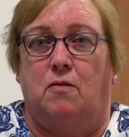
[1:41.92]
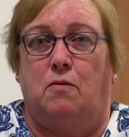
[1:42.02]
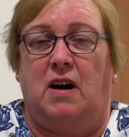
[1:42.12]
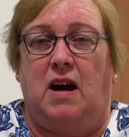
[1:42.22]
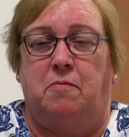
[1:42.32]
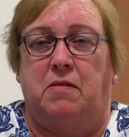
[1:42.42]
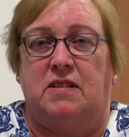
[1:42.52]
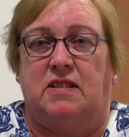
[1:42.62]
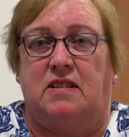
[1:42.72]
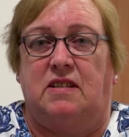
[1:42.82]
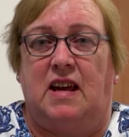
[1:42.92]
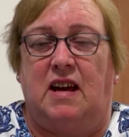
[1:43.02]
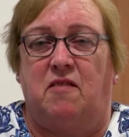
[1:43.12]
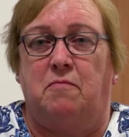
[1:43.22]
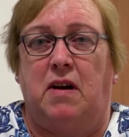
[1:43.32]
What happens is I
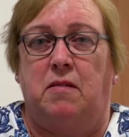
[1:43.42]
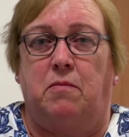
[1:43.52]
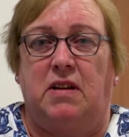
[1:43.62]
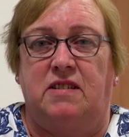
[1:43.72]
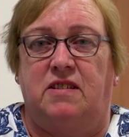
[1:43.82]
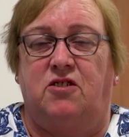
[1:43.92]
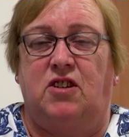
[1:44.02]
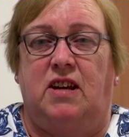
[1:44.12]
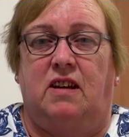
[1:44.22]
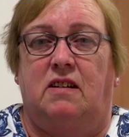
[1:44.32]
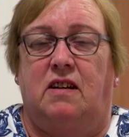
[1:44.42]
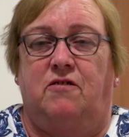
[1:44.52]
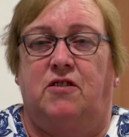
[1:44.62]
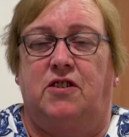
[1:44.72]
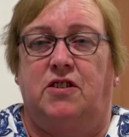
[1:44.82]
have my bloods checking
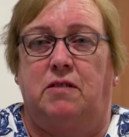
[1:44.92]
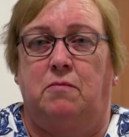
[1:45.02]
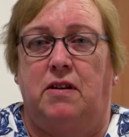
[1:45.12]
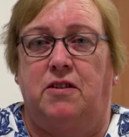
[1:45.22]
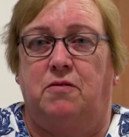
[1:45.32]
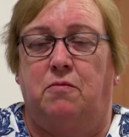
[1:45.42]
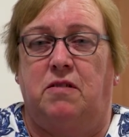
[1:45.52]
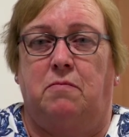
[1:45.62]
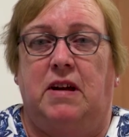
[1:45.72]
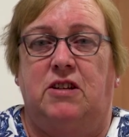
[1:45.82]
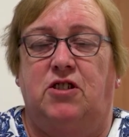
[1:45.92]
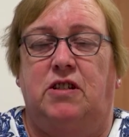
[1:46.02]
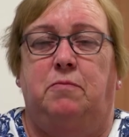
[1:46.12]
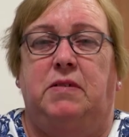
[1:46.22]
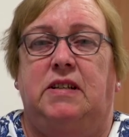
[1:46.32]
every 3 months with my
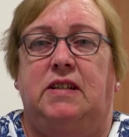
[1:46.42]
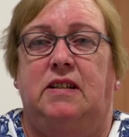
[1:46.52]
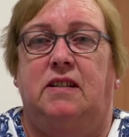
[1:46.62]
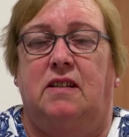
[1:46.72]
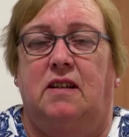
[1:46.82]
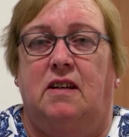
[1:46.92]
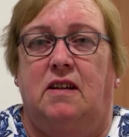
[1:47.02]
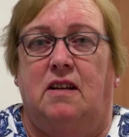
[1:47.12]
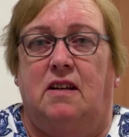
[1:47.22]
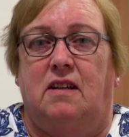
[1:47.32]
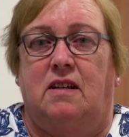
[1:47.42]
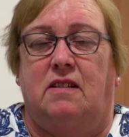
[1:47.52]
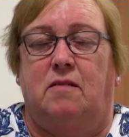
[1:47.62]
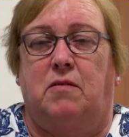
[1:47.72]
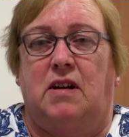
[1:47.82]
GP.
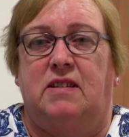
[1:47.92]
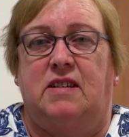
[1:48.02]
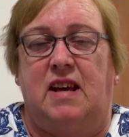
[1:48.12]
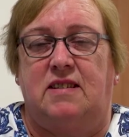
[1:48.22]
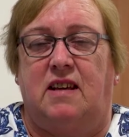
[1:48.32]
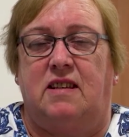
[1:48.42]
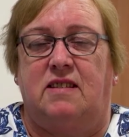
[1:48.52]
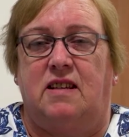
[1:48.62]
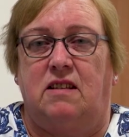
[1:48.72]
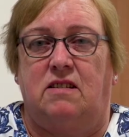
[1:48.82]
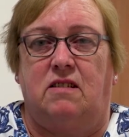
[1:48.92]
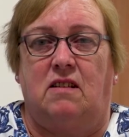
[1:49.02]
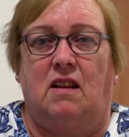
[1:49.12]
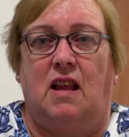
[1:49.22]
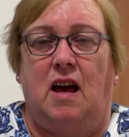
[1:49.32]
The blood test gets sent to
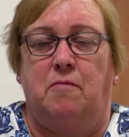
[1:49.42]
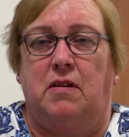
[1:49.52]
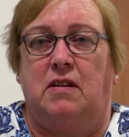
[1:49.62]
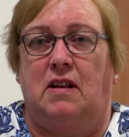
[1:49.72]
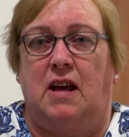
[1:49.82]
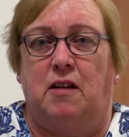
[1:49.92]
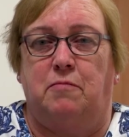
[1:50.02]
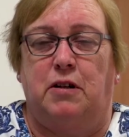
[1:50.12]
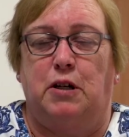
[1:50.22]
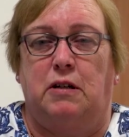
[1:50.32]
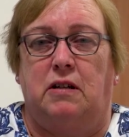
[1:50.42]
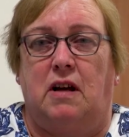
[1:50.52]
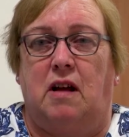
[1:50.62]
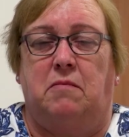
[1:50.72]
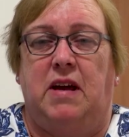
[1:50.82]
the lab in Larbert,
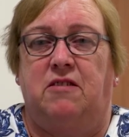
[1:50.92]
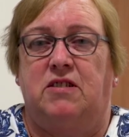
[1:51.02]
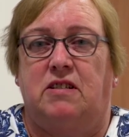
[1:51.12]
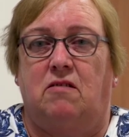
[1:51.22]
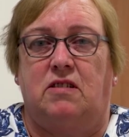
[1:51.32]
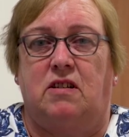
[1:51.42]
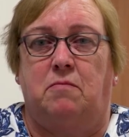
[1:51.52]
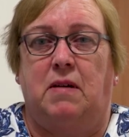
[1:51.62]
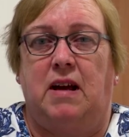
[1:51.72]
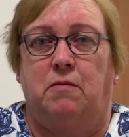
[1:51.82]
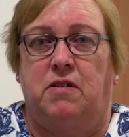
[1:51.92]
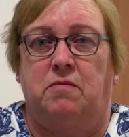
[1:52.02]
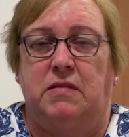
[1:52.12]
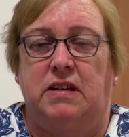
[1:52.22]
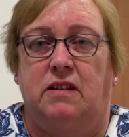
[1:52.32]
and my results are back
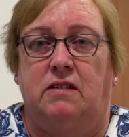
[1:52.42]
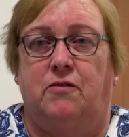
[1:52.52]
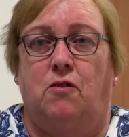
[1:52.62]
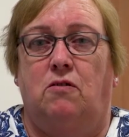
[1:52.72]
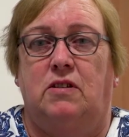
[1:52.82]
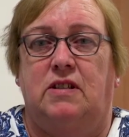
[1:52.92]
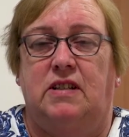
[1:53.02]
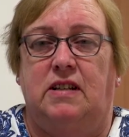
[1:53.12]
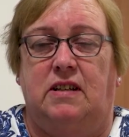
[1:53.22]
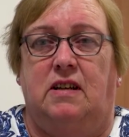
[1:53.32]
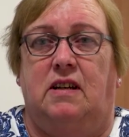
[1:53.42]
with me the following day.